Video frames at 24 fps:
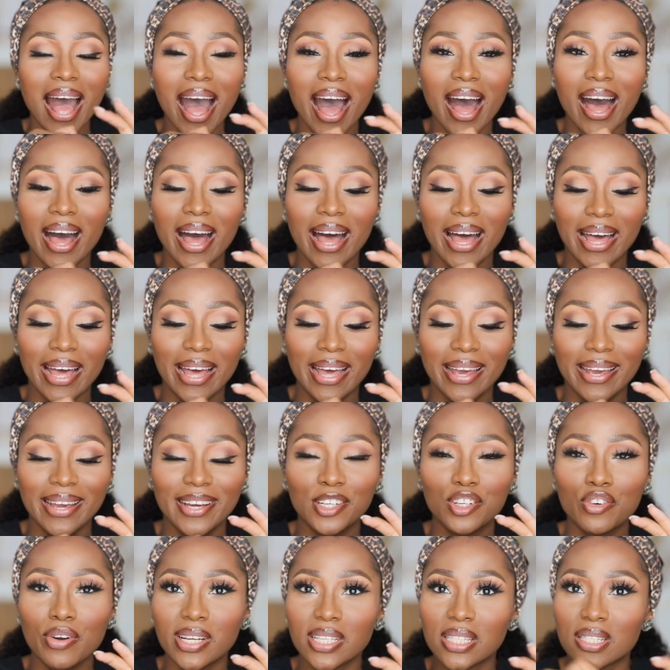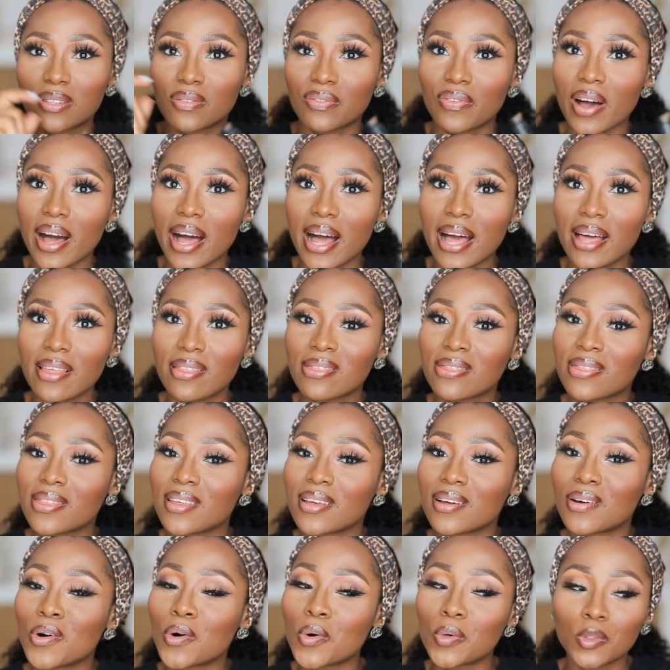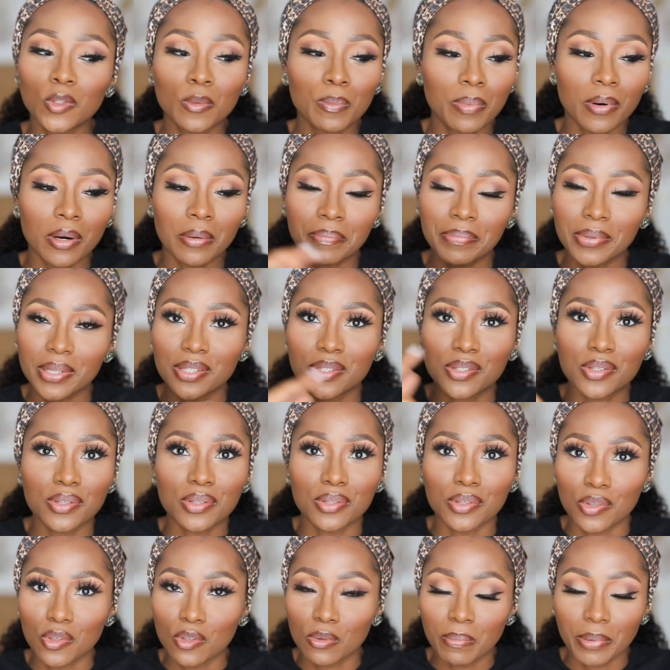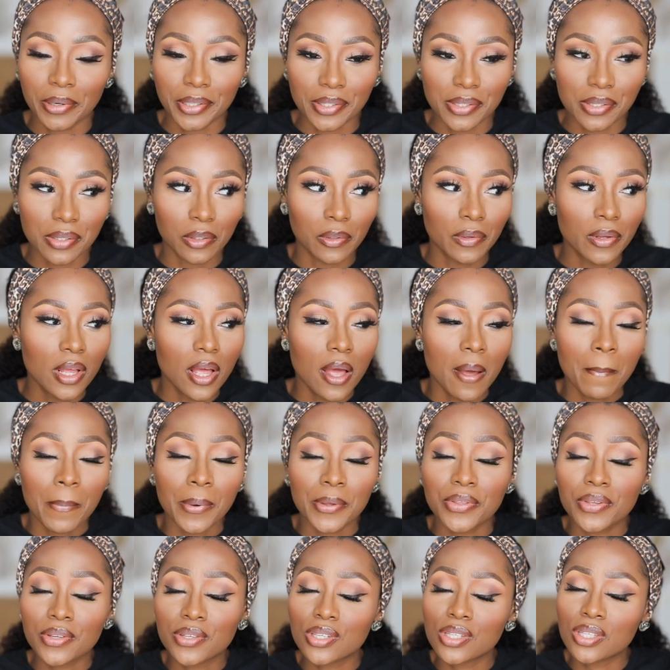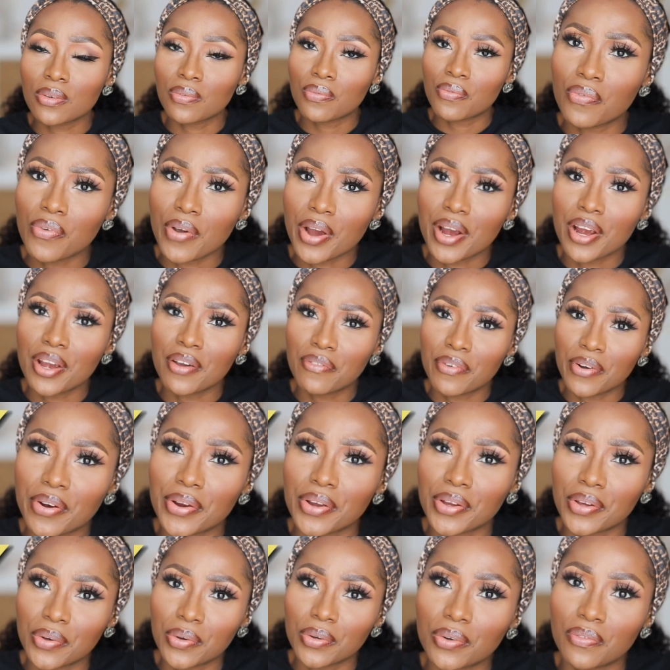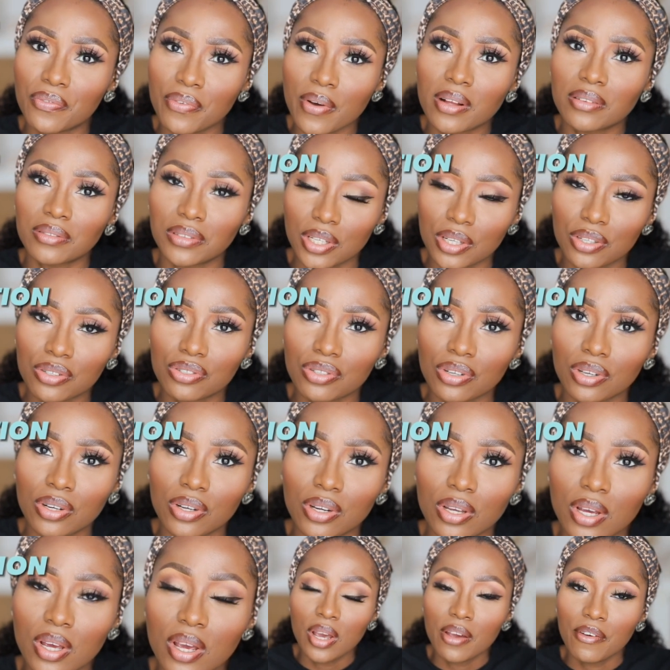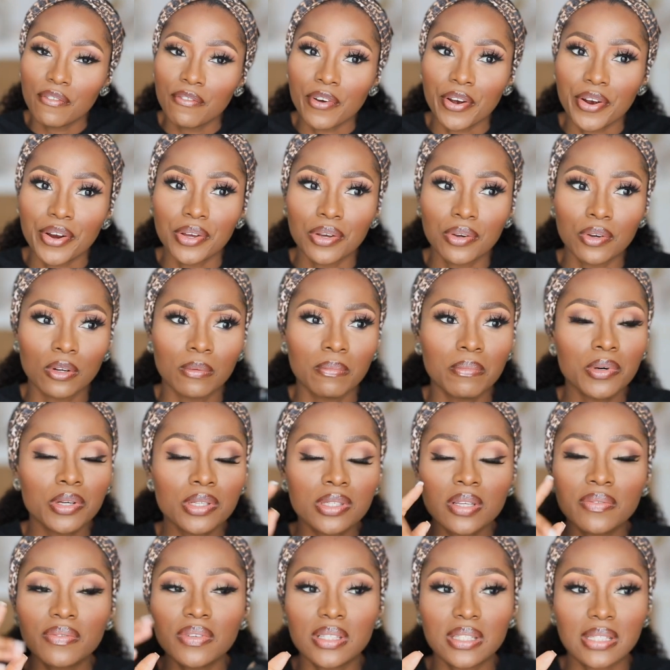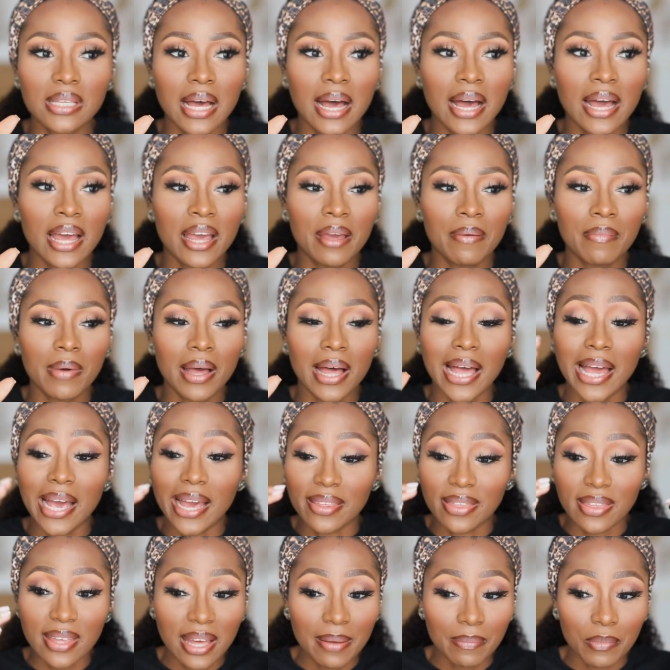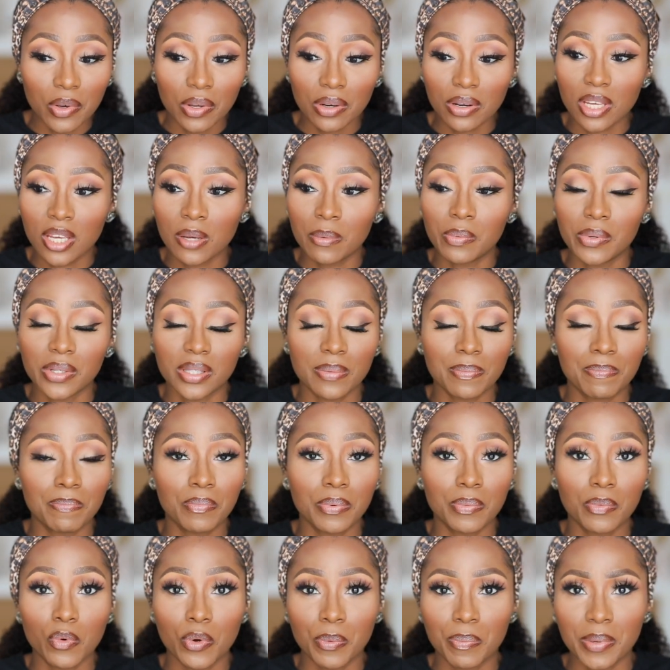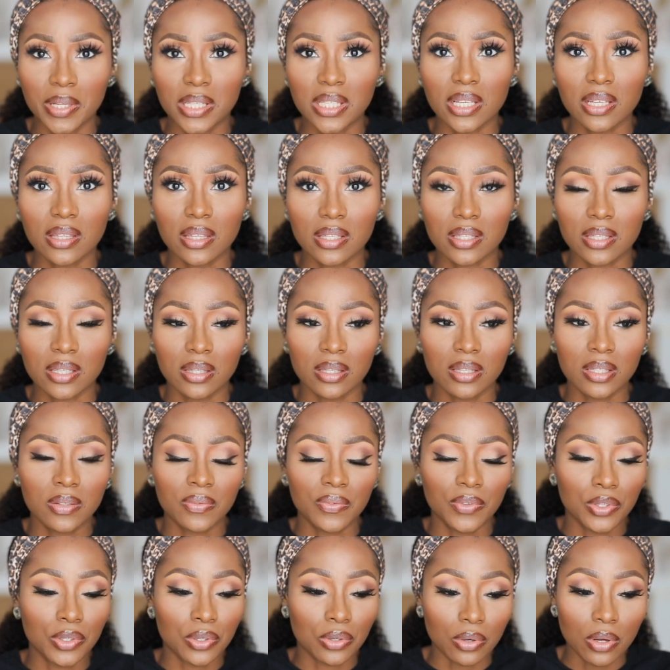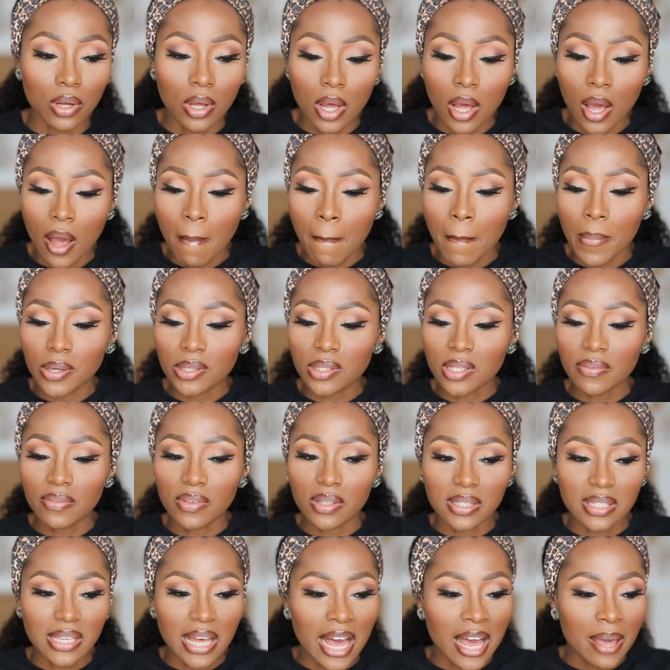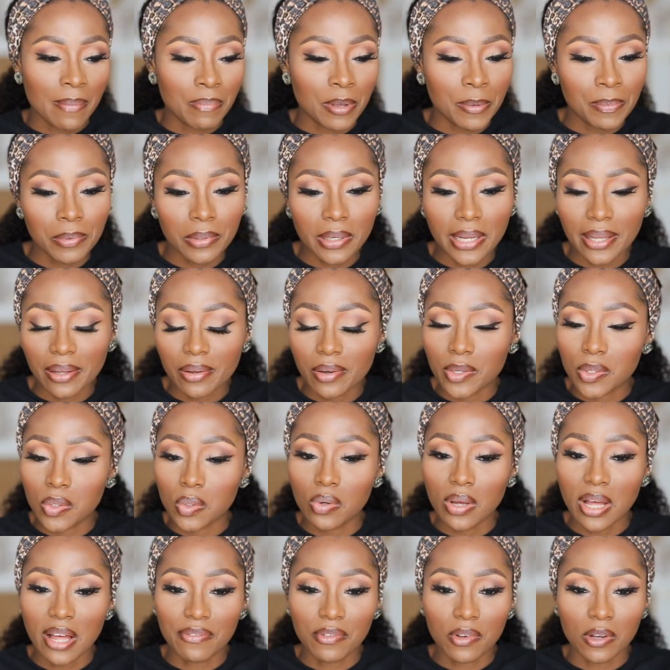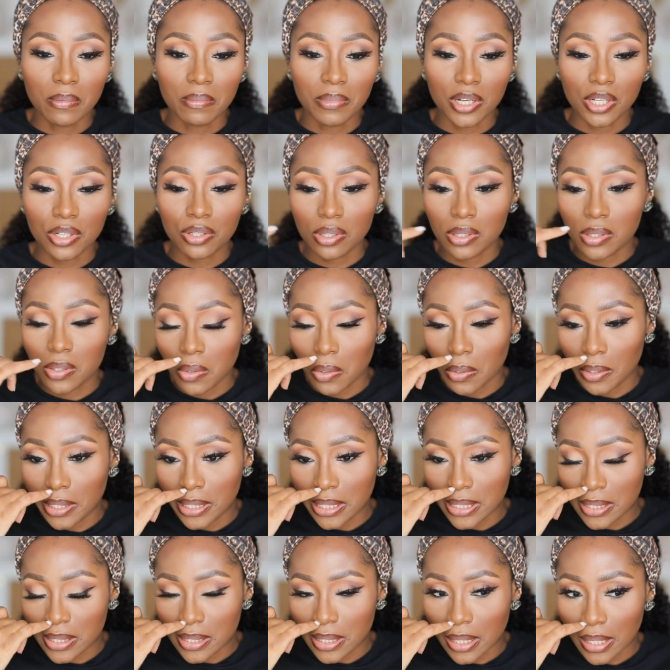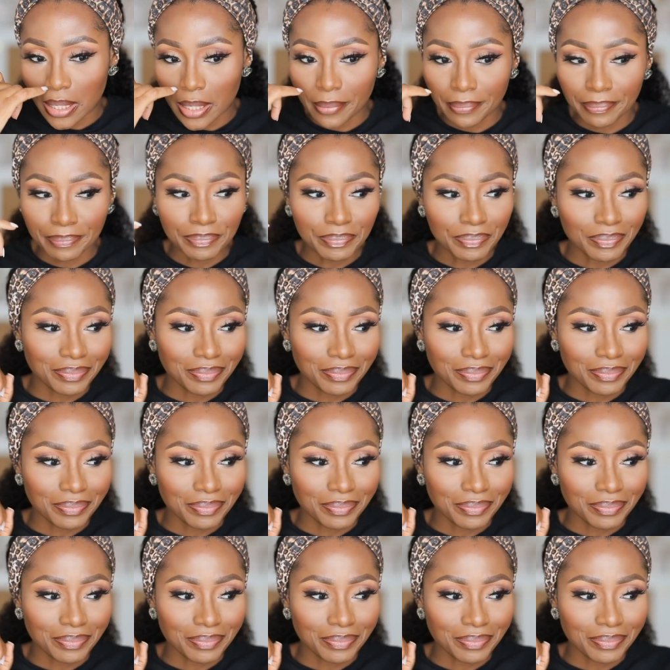I transfer the old pump into the new bottle. But this is a very, very good foundation. Very good. Most of the time, I think I'm going to keep repeating this in this video. Most of the time, people like us who have combination to oily skin,